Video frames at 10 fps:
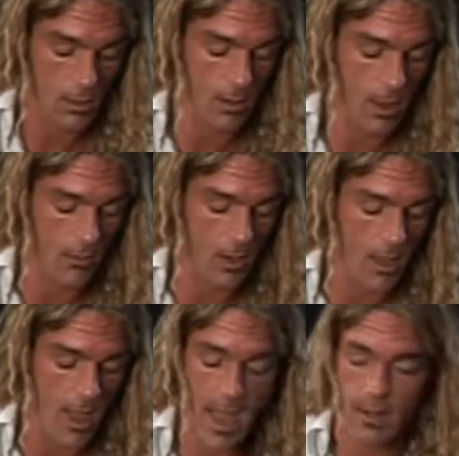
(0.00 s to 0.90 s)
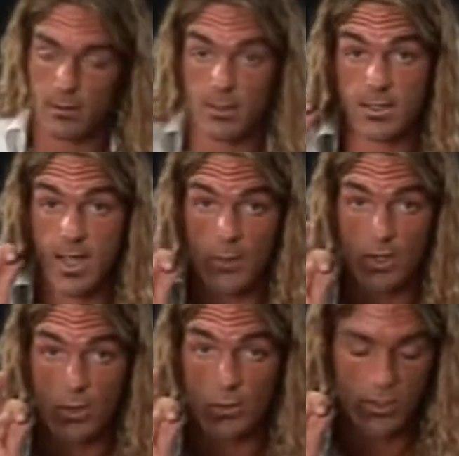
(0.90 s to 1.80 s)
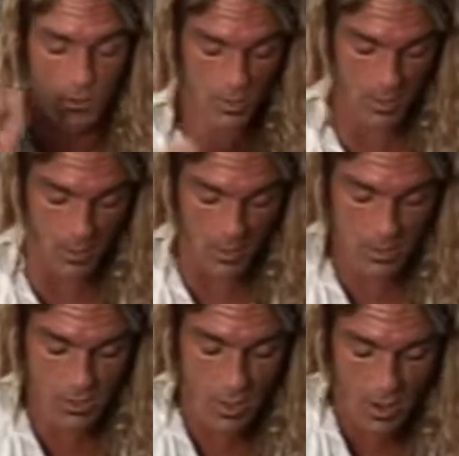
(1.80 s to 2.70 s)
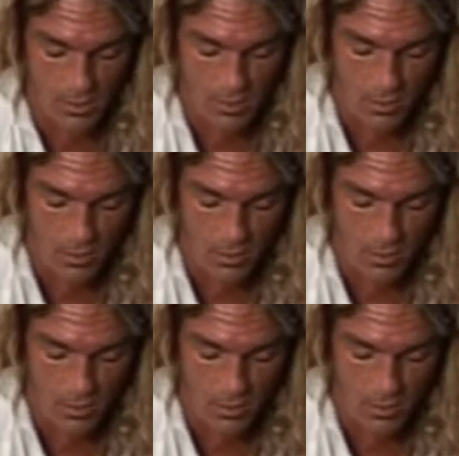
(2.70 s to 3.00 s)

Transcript: Now I'm going to add these tapping notes, which I'm going to start on the